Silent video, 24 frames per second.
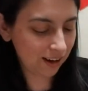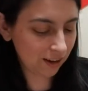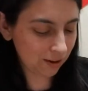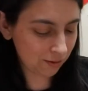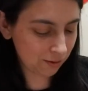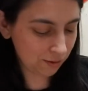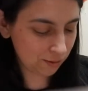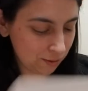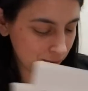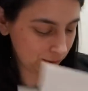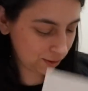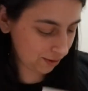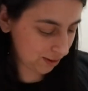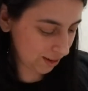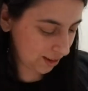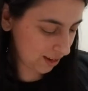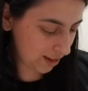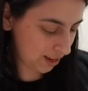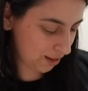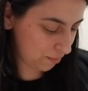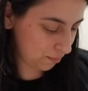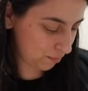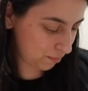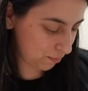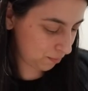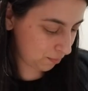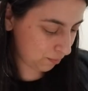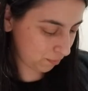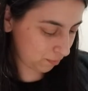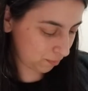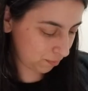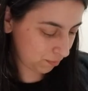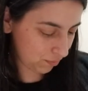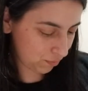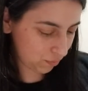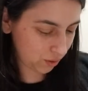I don't know your name,
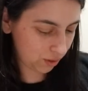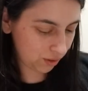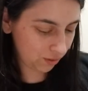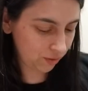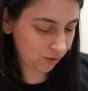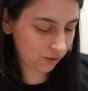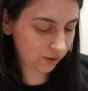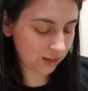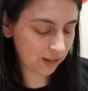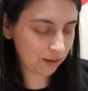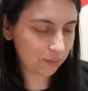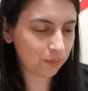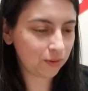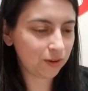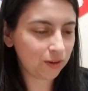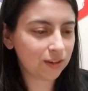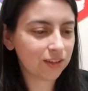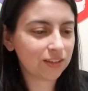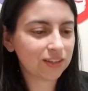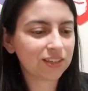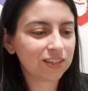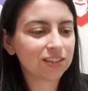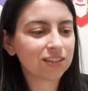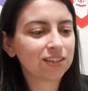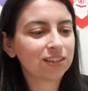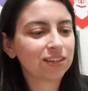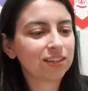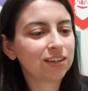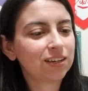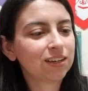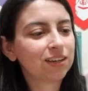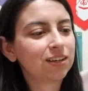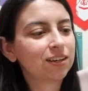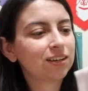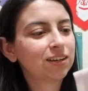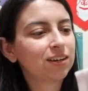whatever your name was,
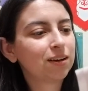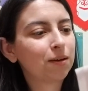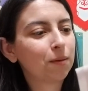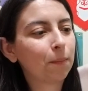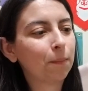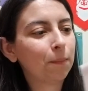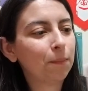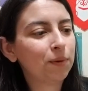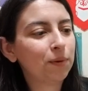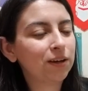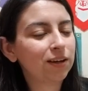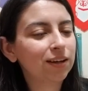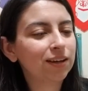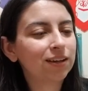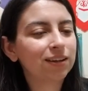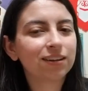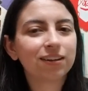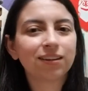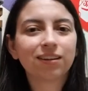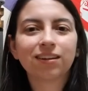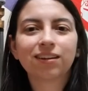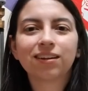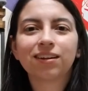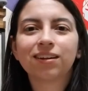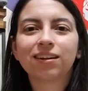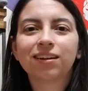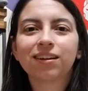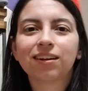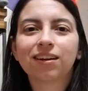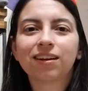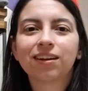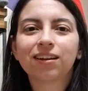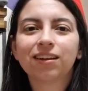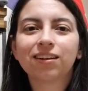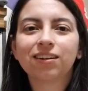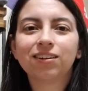but
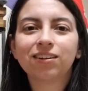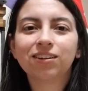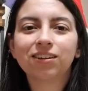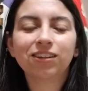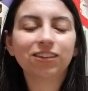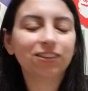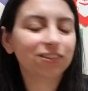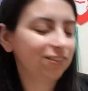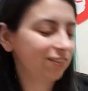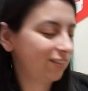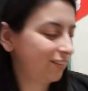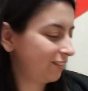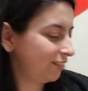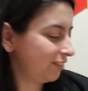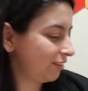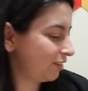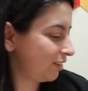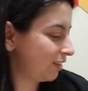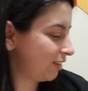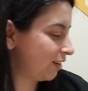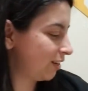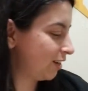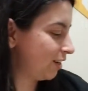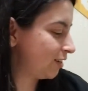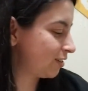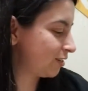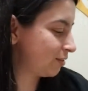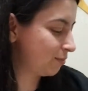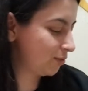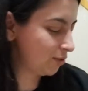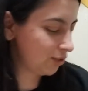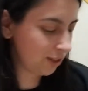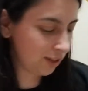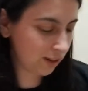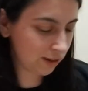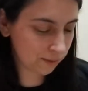dude, you did an
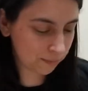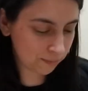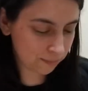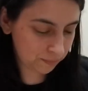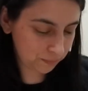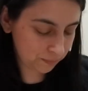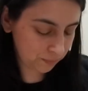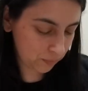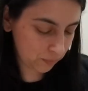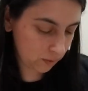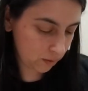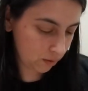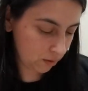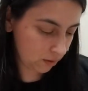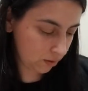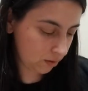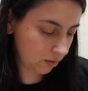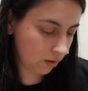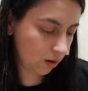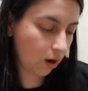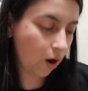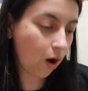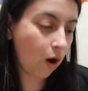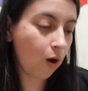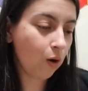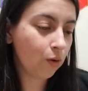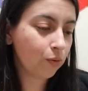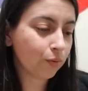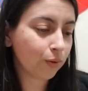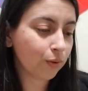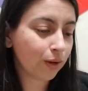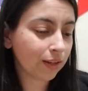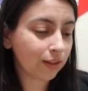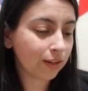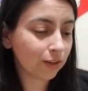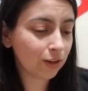awesome job. Oh,
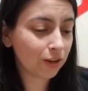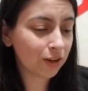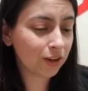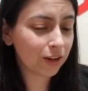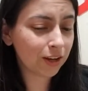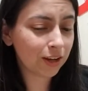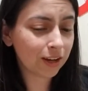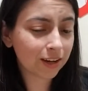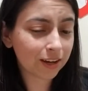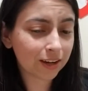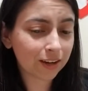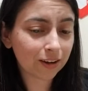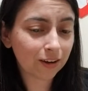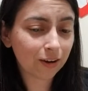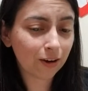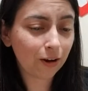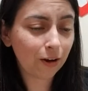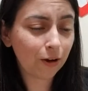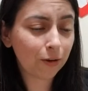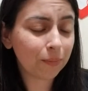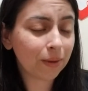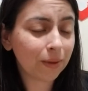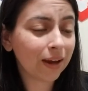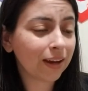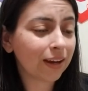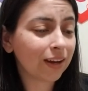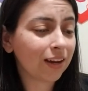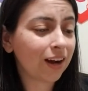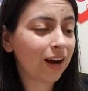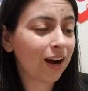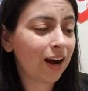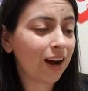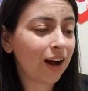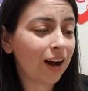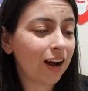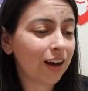and look, oh my
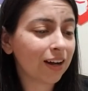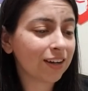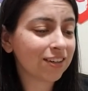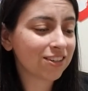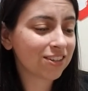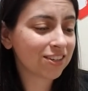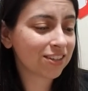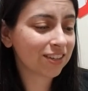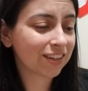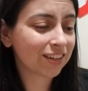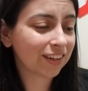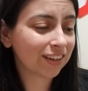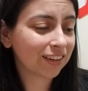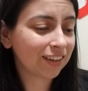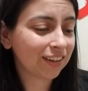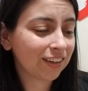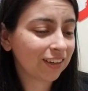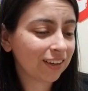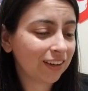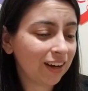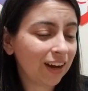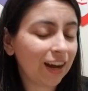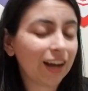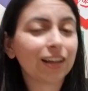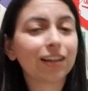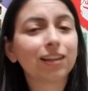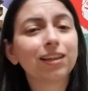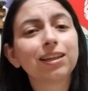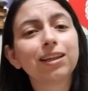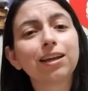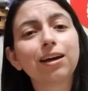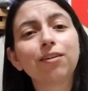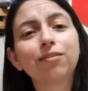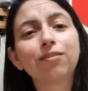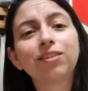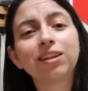gosh, I
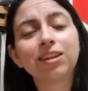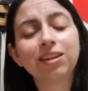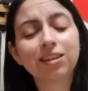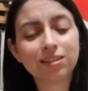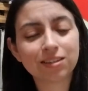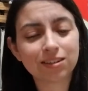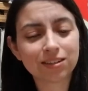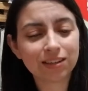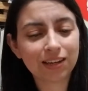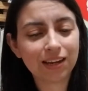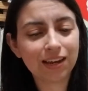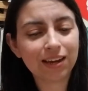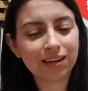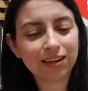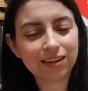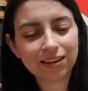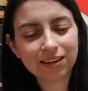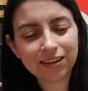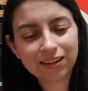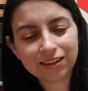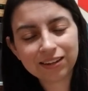love these. Like,